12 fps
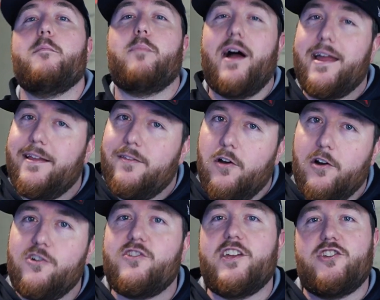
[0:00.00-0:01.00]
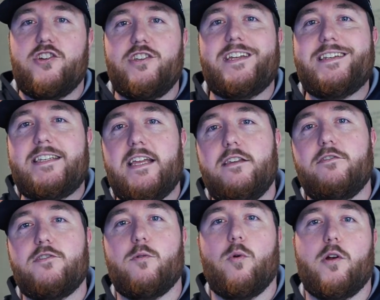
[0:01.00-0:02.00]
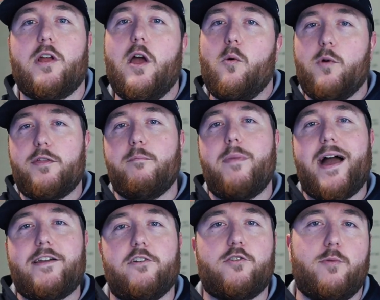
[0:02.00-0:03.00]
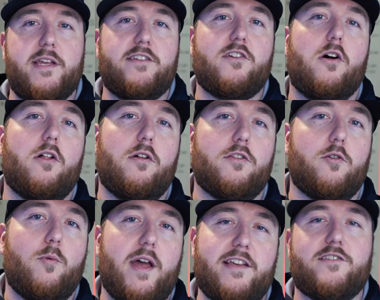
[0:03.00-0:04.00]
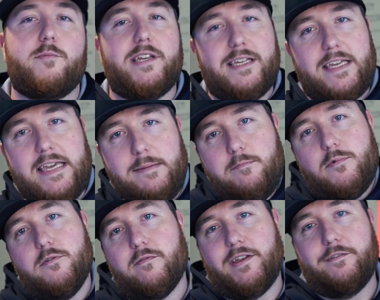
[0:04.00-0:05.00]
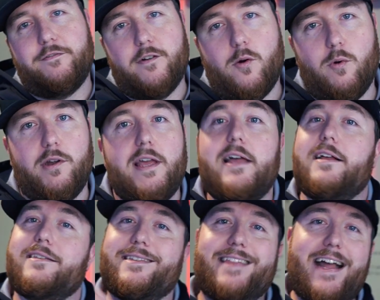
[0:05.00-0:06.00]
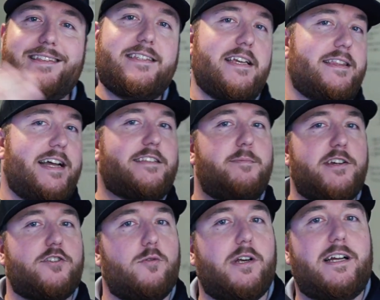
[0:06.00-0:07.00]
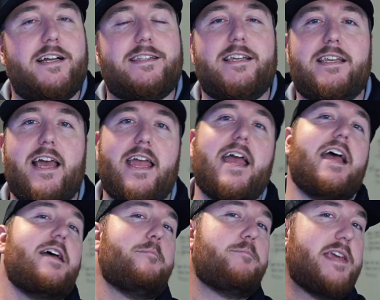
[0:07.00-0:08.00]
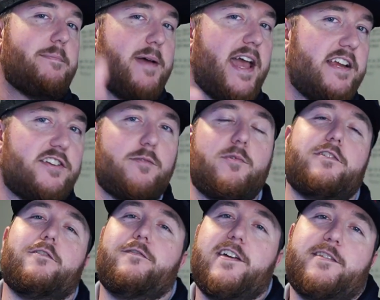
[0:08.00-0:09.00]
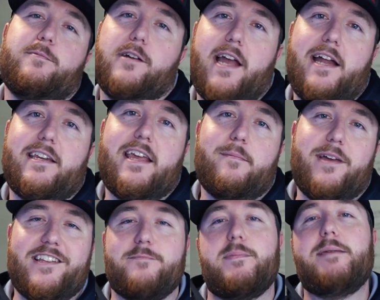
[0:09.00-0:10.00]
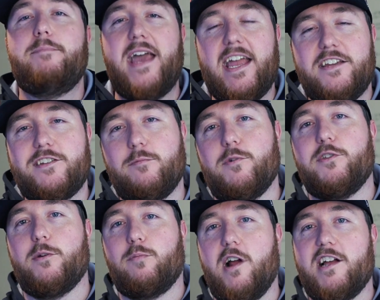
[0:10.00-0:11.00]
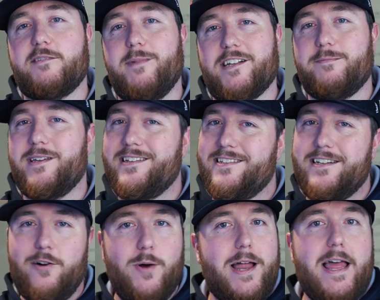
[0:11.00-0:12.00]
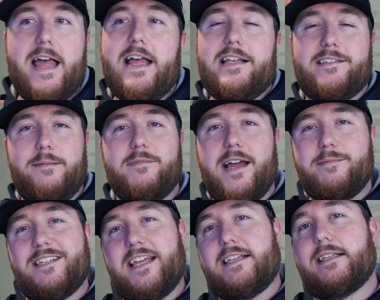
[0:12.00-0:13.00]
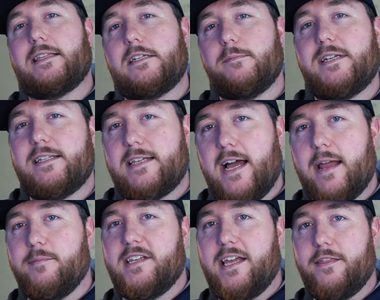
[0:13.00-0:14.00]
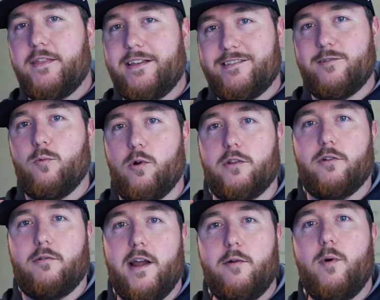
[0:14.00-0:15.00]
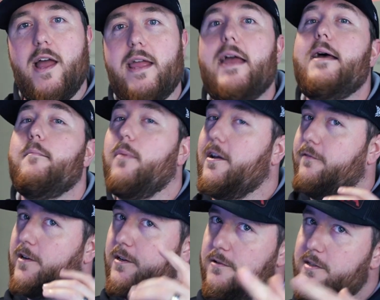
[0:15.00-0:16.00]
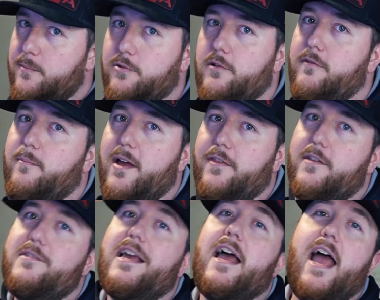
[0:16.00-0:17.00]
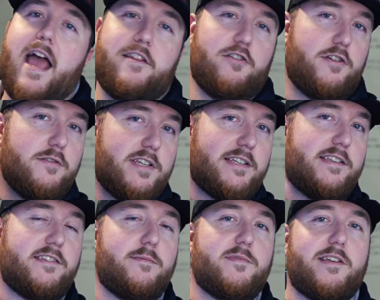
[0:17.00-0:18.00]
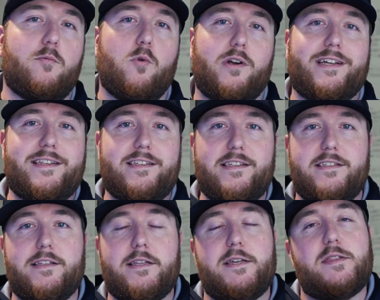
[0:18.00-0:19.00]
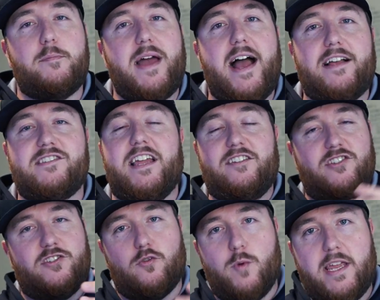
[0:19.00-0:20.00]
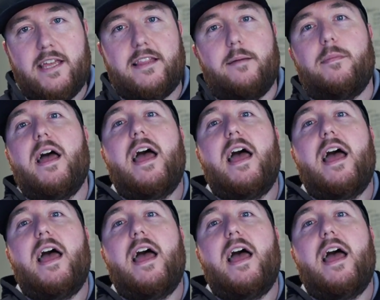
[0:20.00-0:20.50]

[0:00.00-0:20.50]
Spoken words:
by and large, they should continue to work with minor tweaks all along the way so we can keep moving forward. So that's it. That's my shortcut today. Be patient with your Facebook ad campaigns. Be patient with your prospects, because you know what? Sometimes it takes a little bit of time to get things to work the right way. But if you're using proven methods and you're using systems that work consistently in the past and just tweaking them